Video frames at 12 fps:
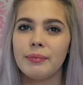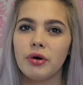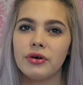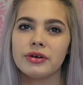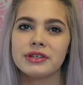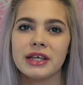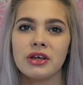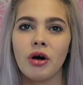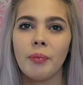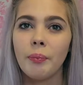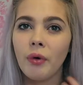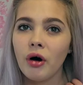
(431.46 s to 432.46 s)
of them products that you
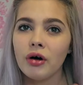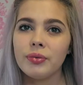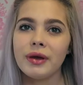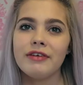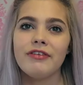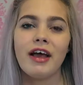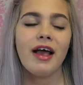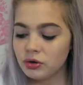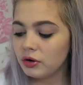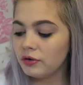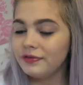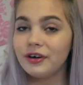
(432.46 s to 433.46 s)
got bored with,
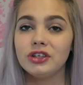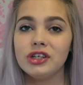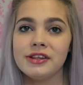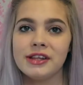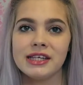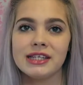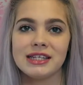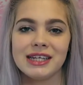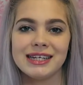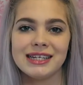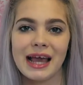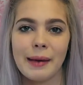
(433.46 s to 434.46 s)
so unfortunately this
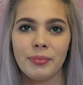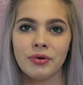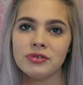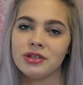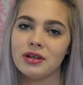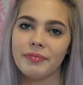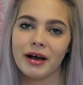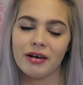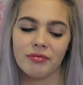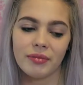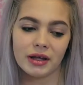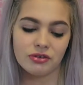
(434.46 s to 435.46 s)
did get put to the back
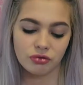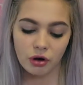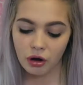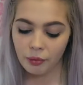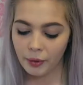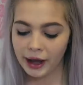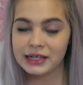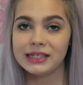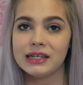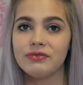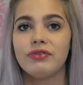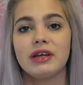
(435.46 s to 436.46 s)
of my drawer, but I
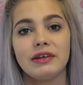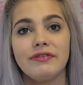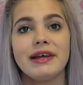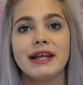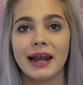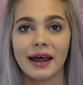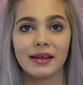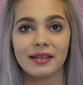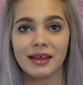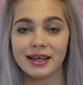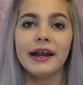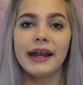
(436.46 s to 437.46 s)
did really like
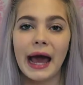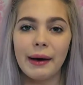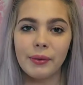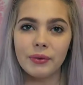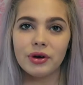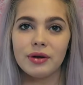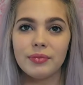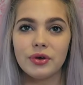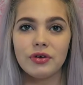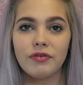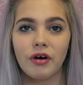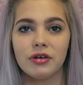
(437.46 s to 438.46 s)
this. Now I'm going to
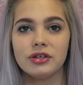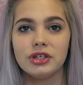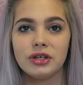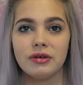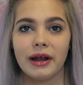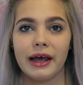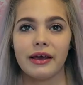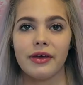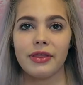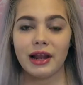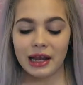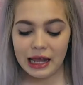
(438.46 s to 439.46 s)
move on to
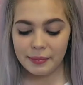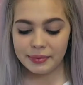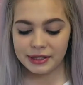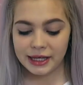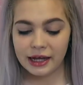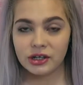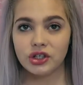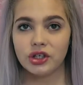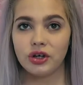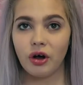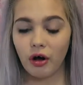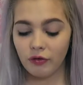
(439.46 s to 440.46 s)
like the lip
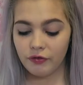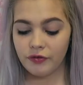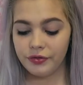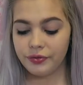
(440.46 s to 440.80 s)
section of